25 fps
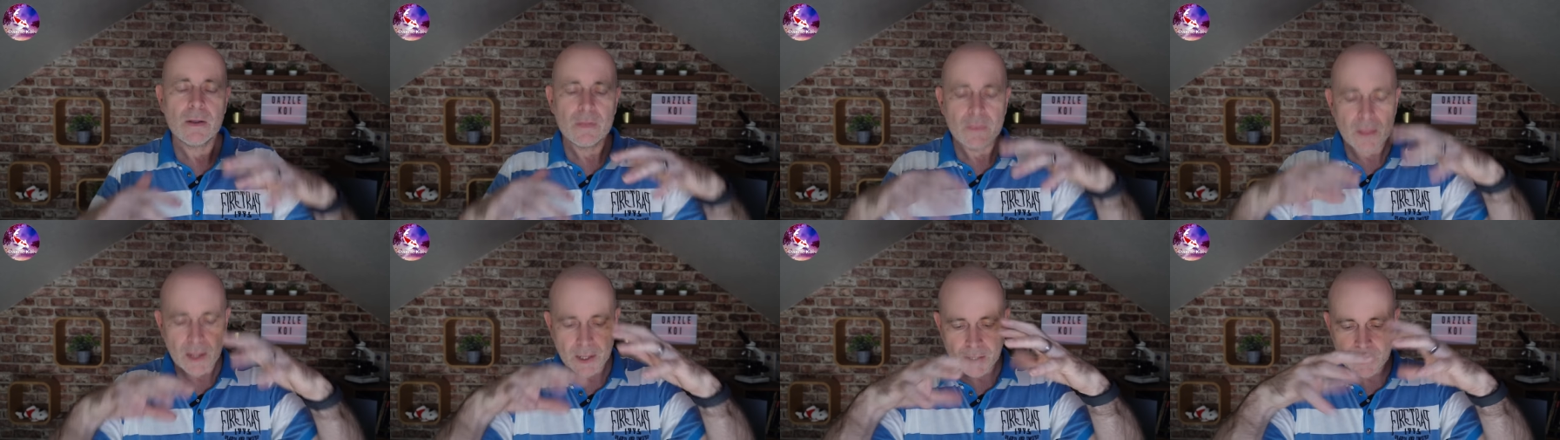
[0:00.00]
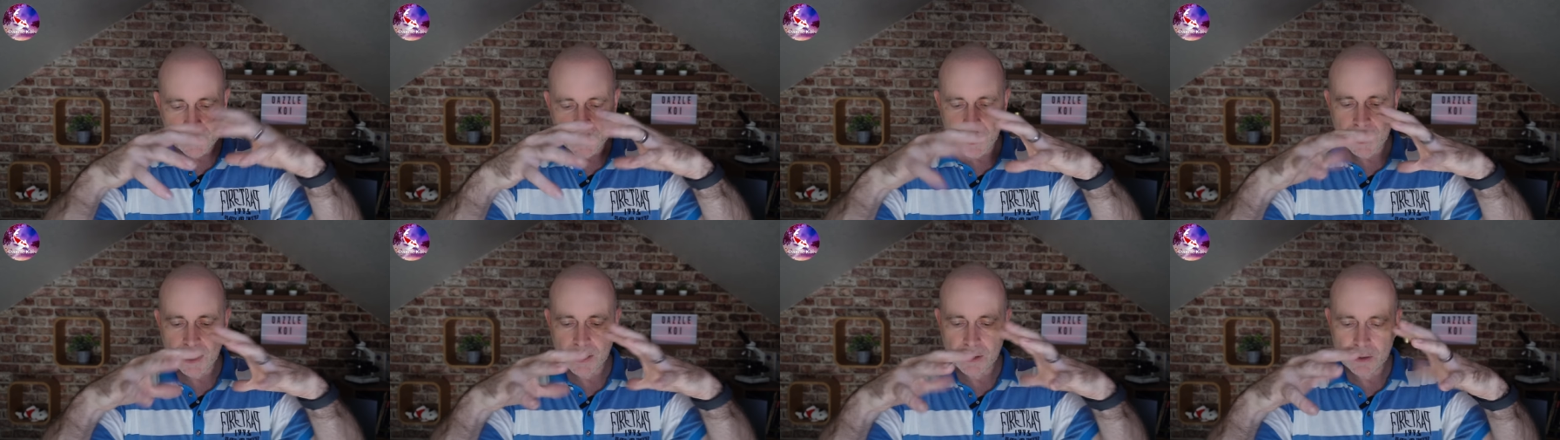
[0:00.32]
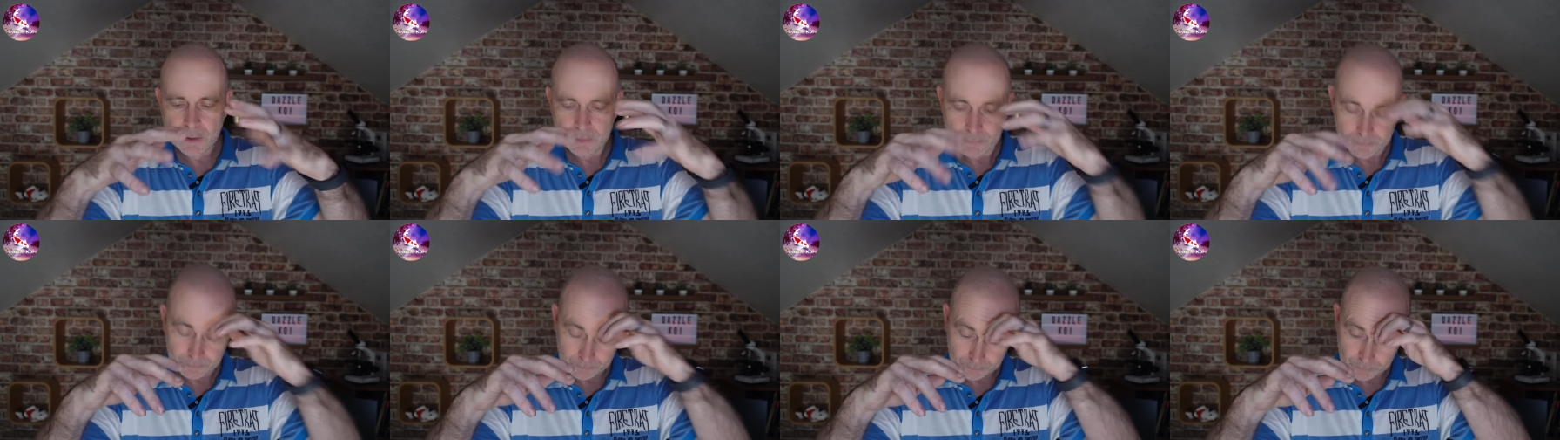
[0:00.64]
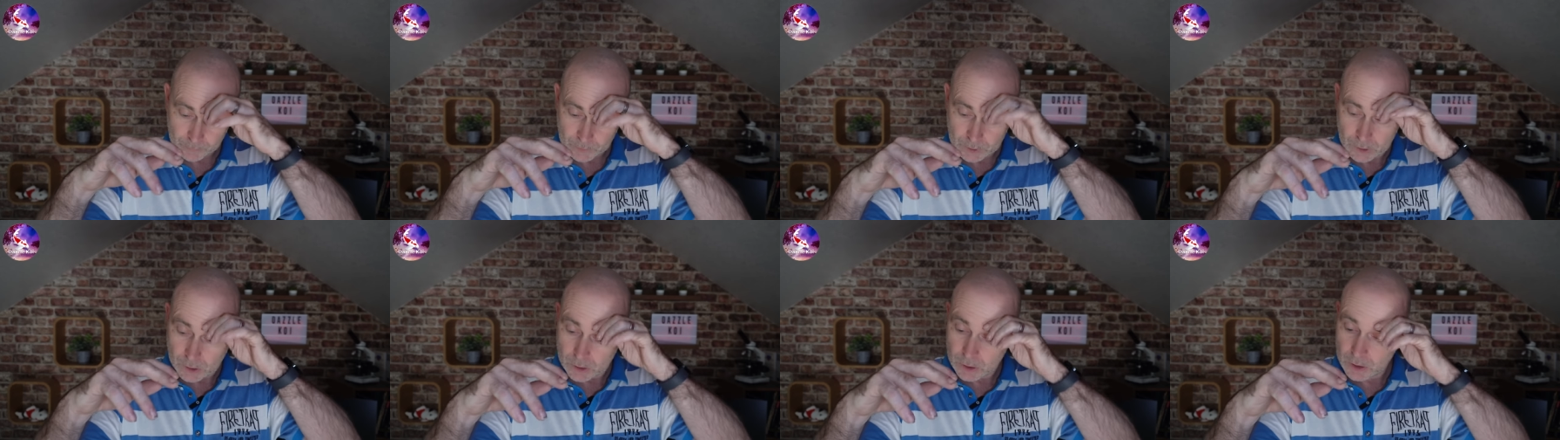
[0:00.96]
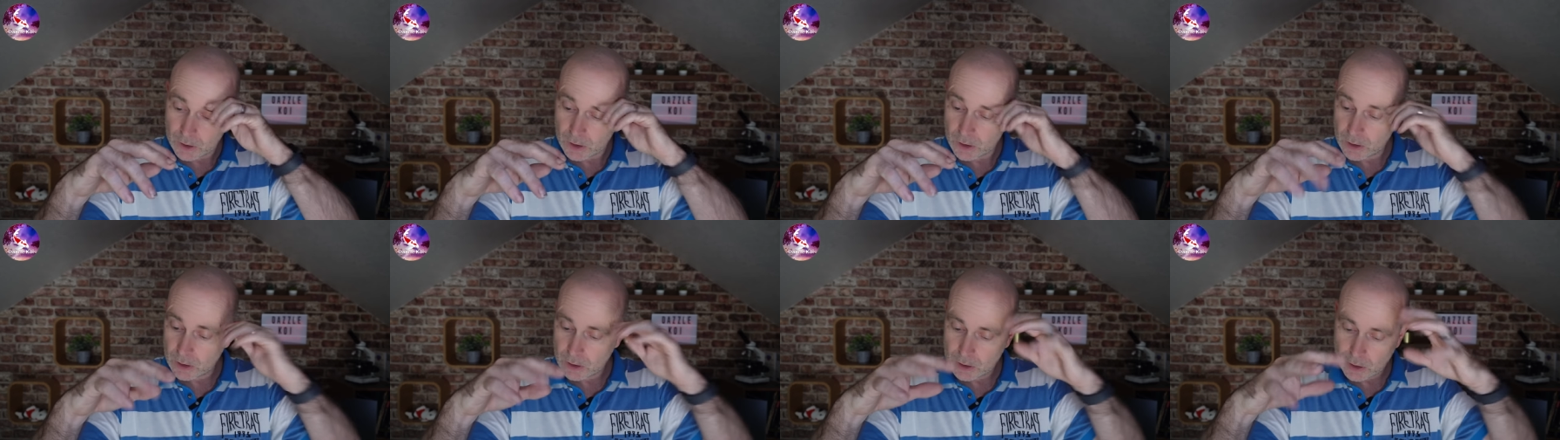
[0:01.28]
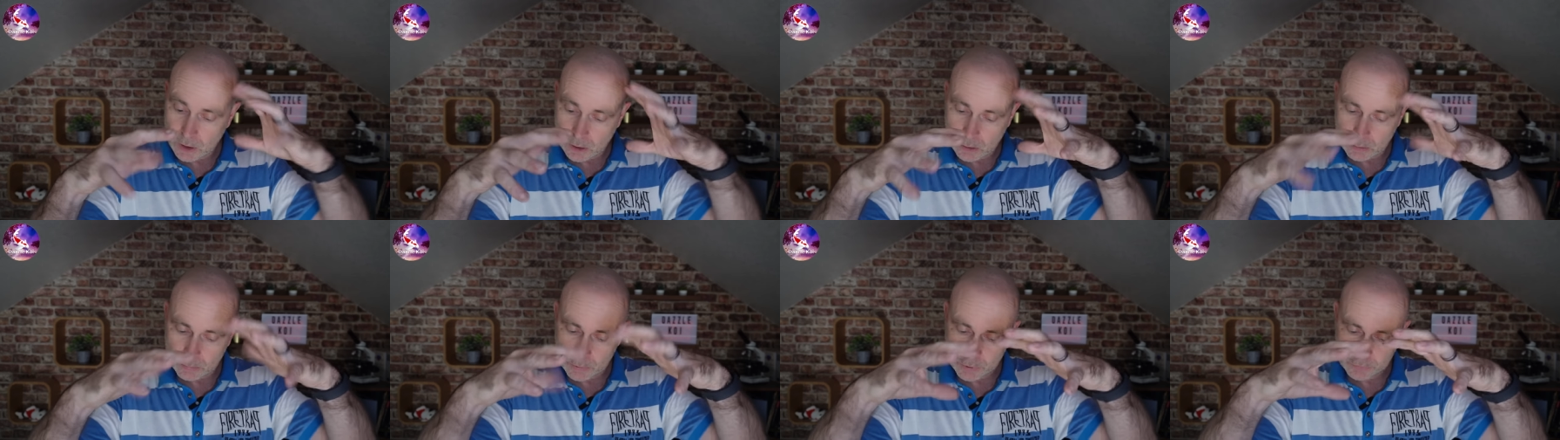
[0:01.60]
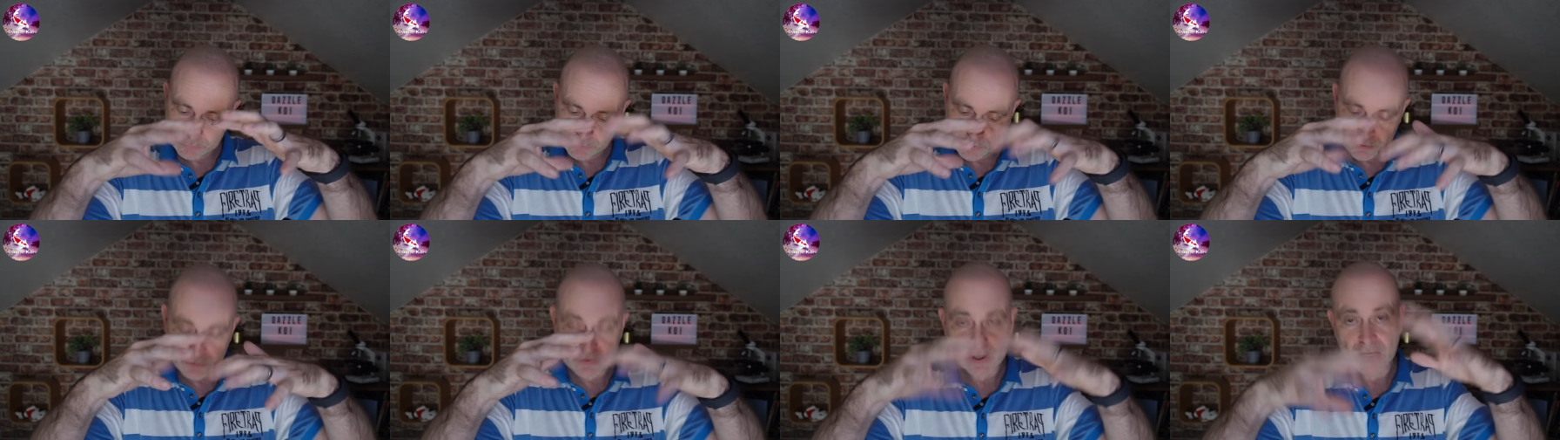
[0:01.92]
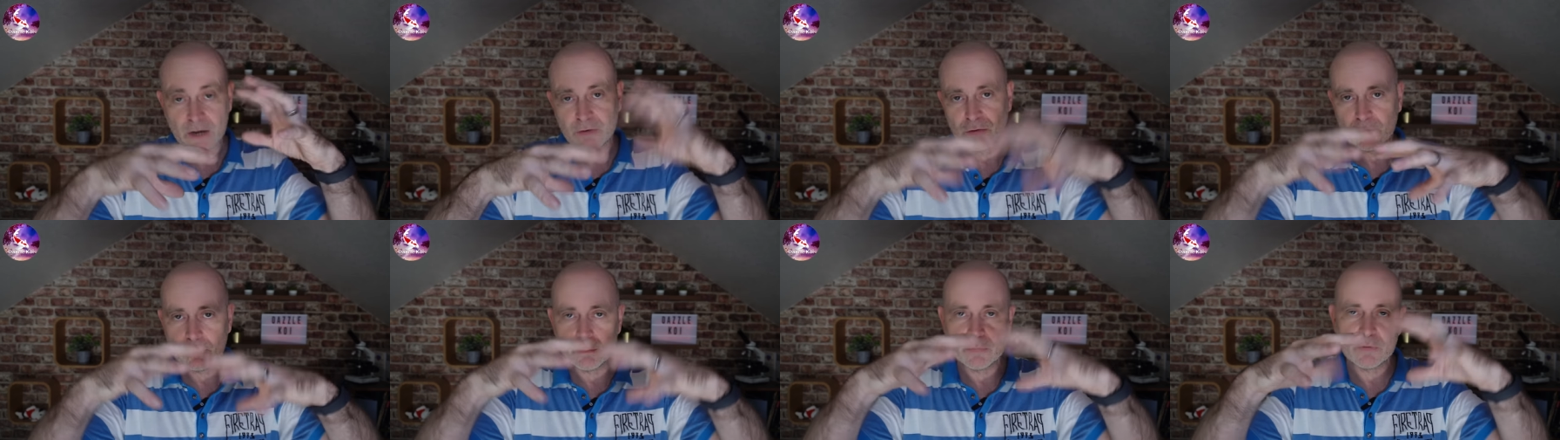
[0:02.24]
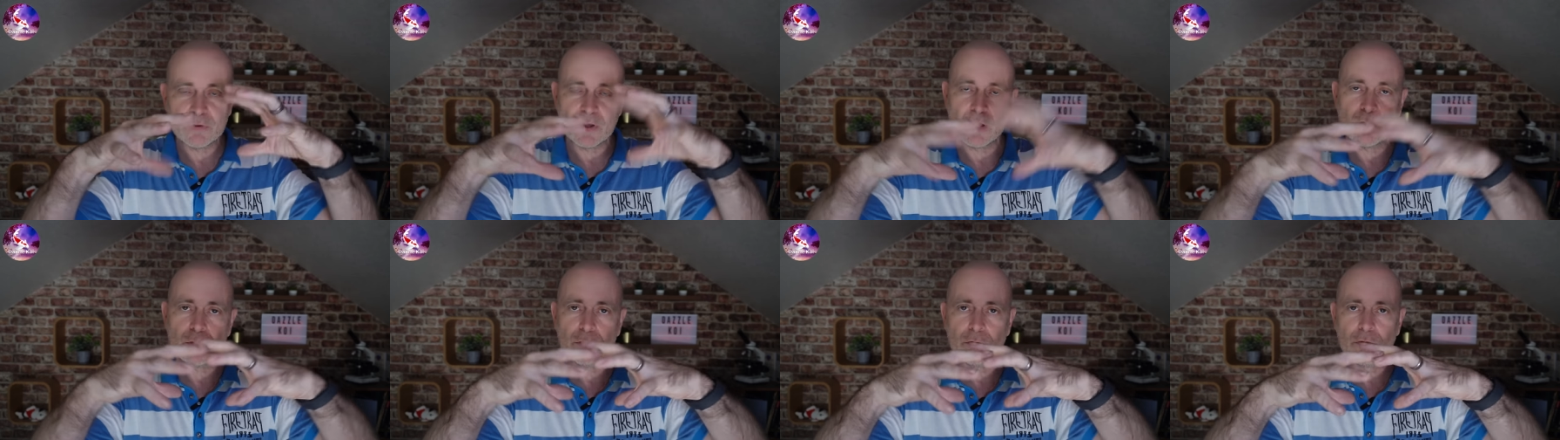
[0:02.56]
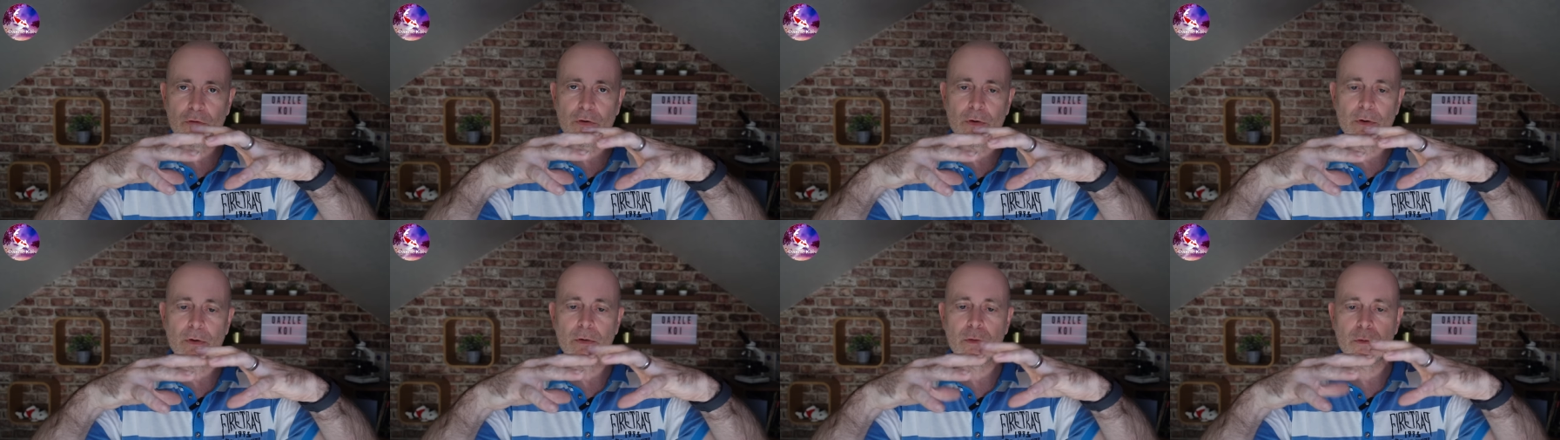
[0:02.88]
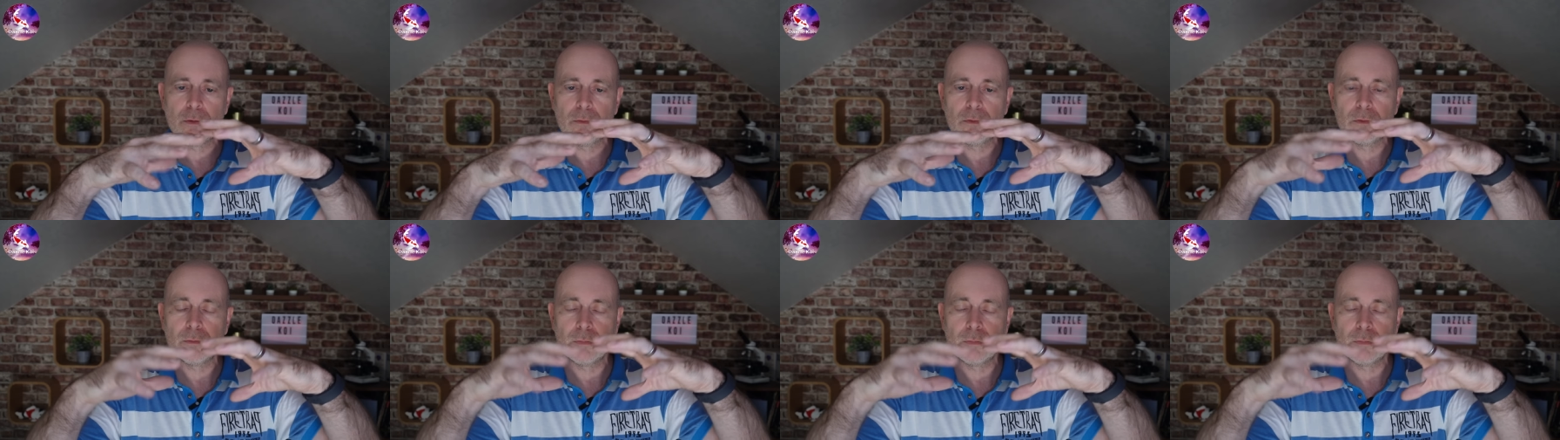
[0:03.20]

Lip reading: they can almost attach themselves to